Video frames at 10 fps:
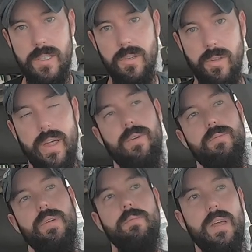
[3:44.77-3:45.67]
So that
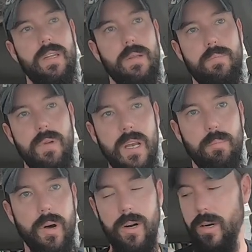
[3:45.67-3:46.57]
would be mainly
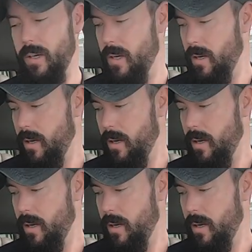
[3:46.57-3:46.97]
peanut butter,